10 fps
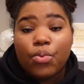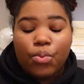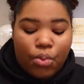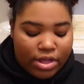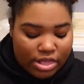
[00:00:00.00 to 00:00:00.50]

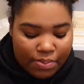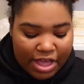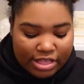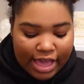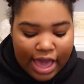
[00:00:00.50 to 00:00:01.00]
what's
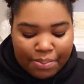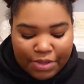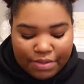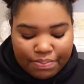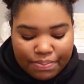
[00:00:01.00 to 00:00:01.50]
about to
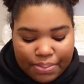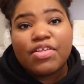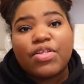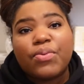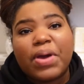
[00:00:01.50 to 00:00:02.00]
happen.
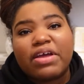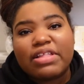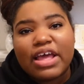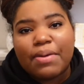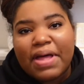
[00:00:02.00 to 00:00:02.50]
So the weird
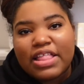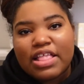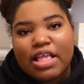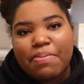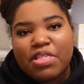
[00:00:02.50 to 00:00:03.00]
thing about
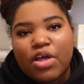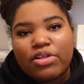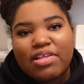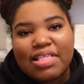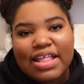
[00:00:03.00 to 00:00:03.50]
this
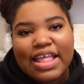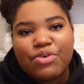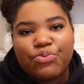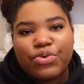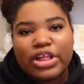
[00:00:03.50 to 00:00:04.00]
episode is that they
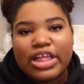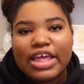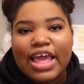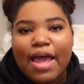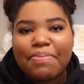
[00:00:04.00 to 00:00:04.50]
really
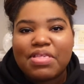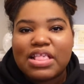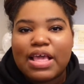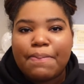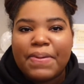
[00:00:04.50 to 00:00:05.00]
kept
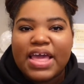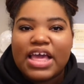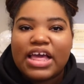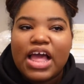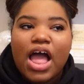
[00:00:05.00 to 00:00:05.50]

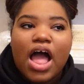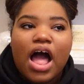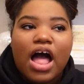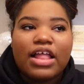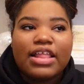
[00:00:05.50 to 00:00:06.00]
skipping
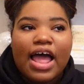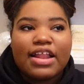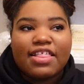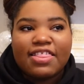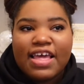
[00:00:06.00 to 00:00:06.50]
a lot
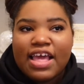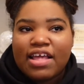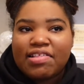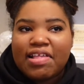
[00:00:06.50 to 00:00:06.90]
of things.